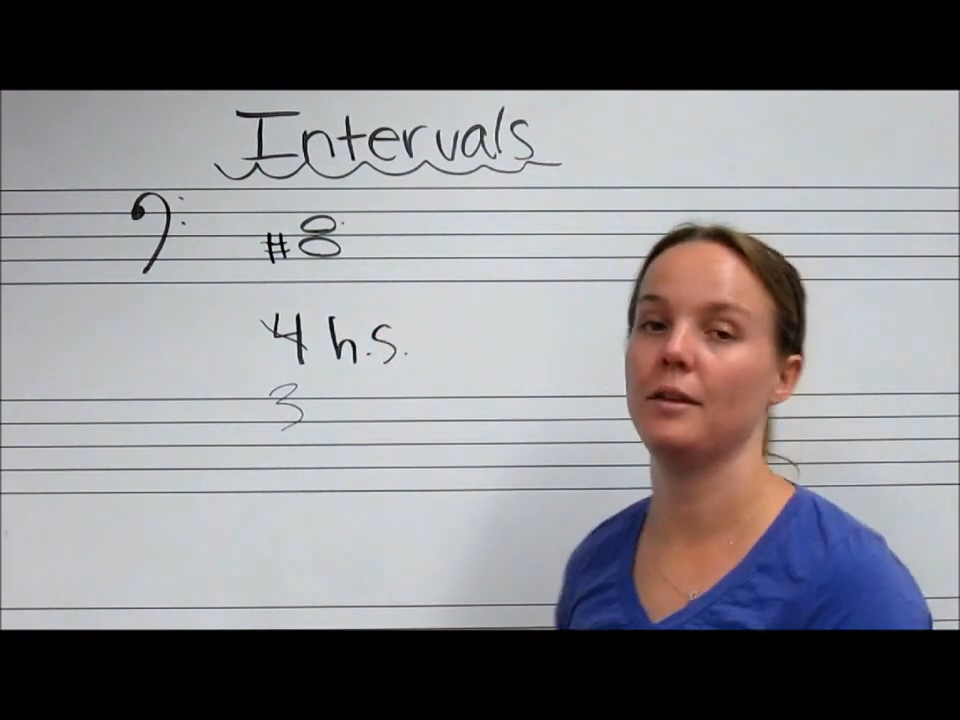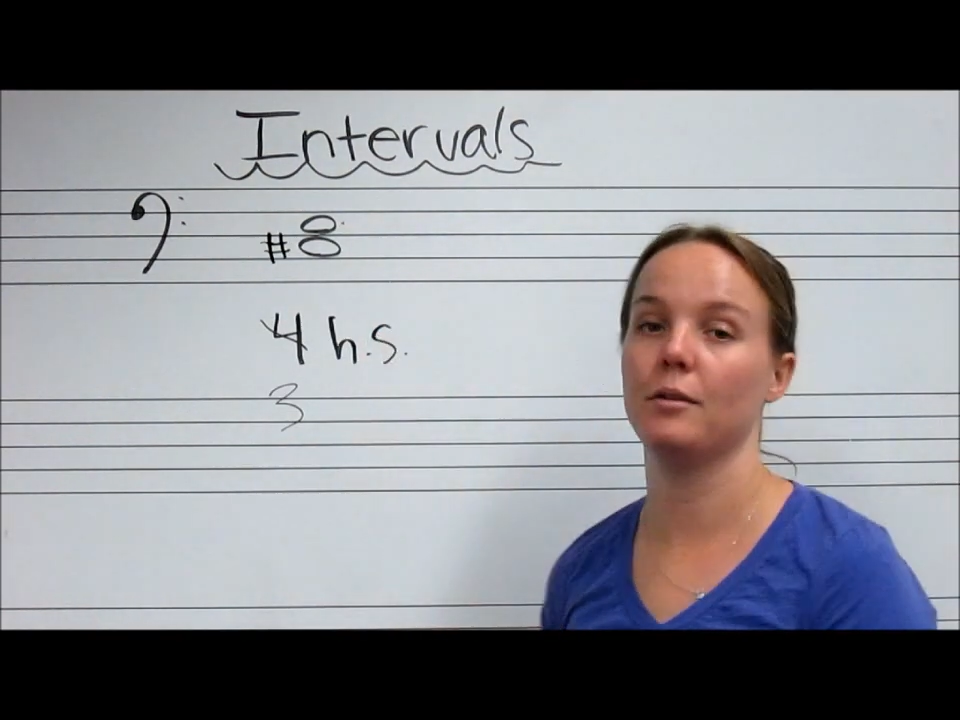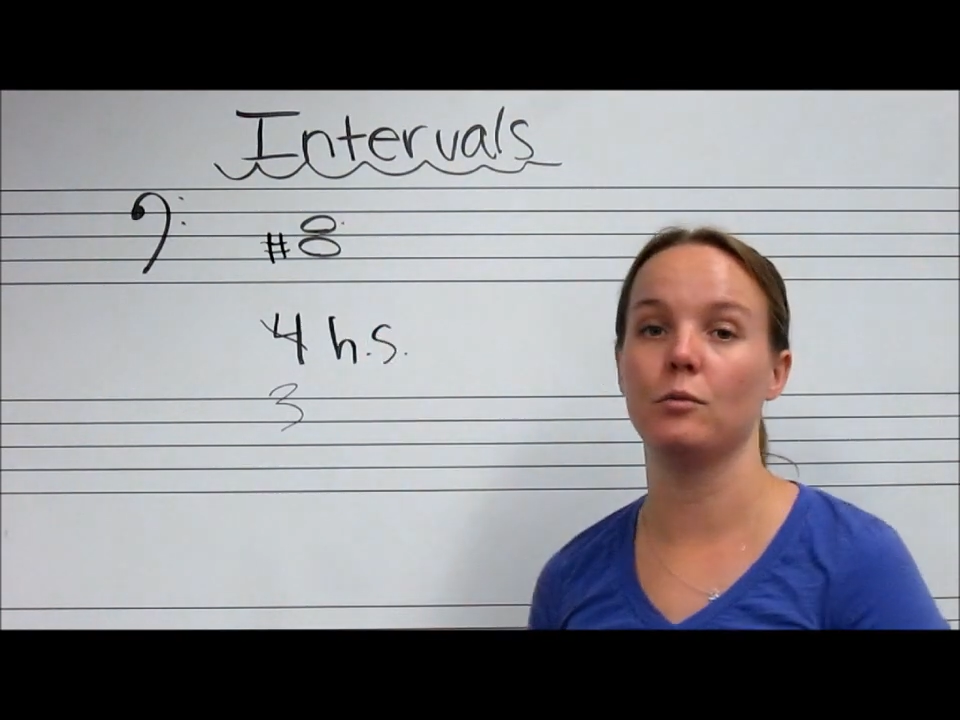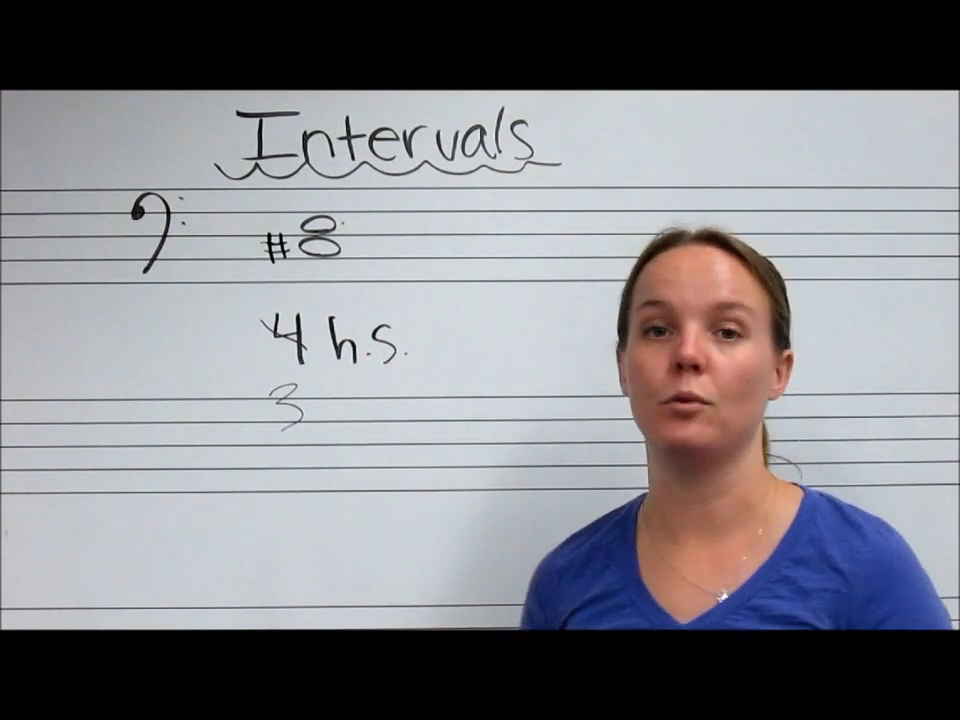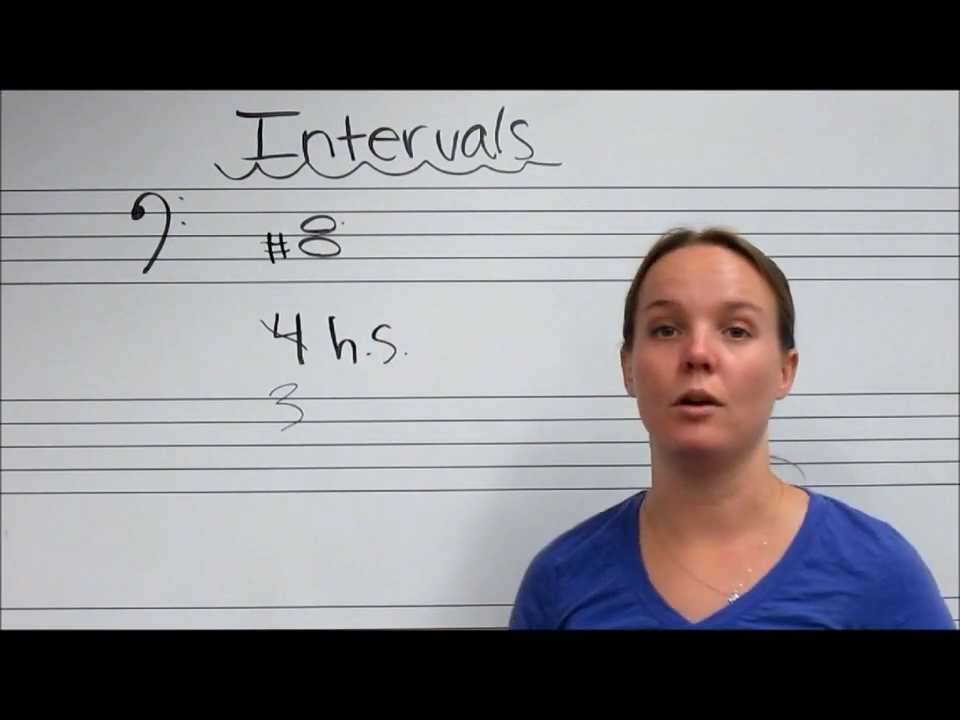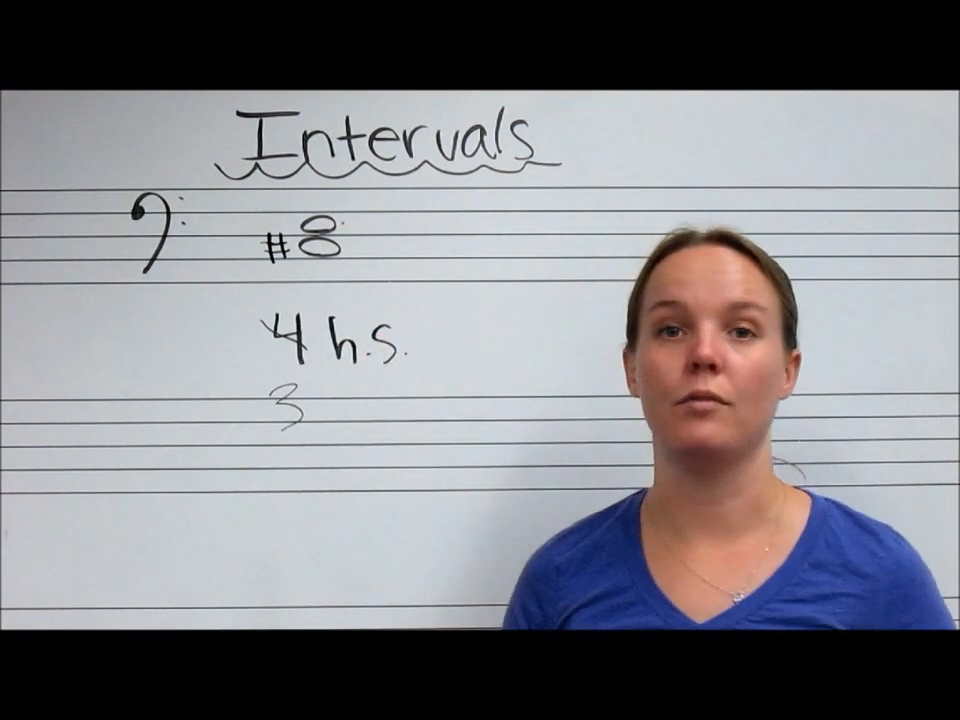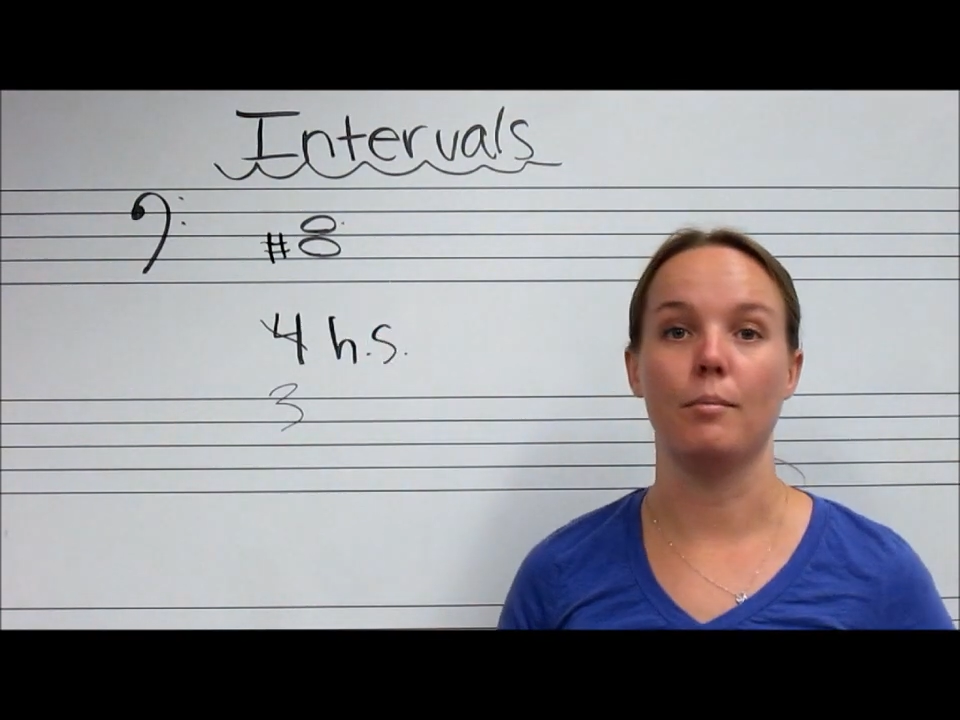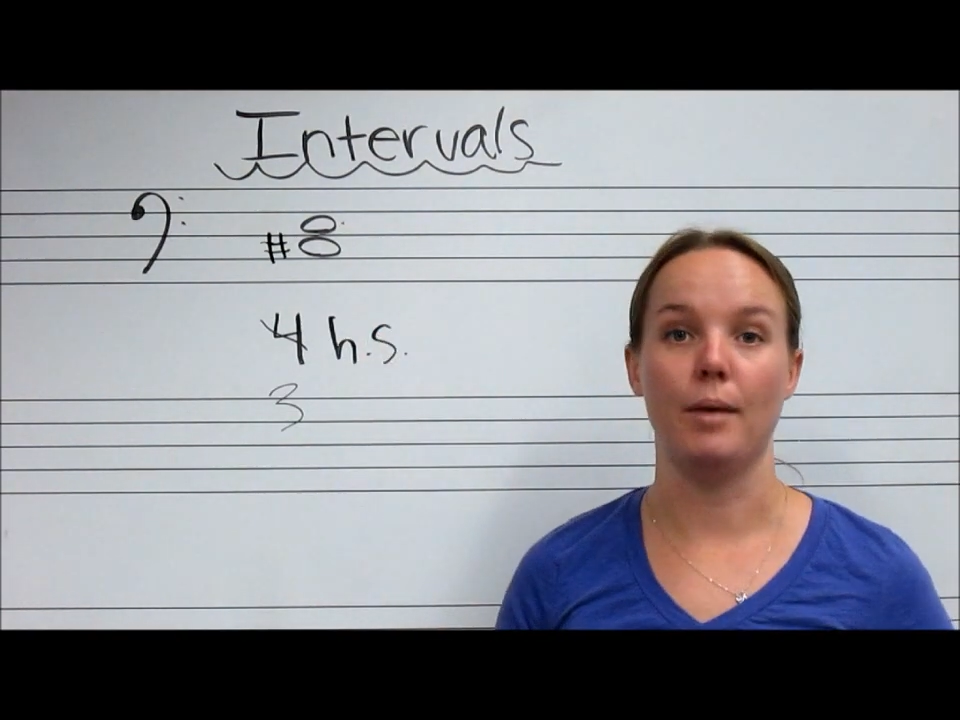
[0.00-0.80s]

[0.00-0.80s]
the interval of a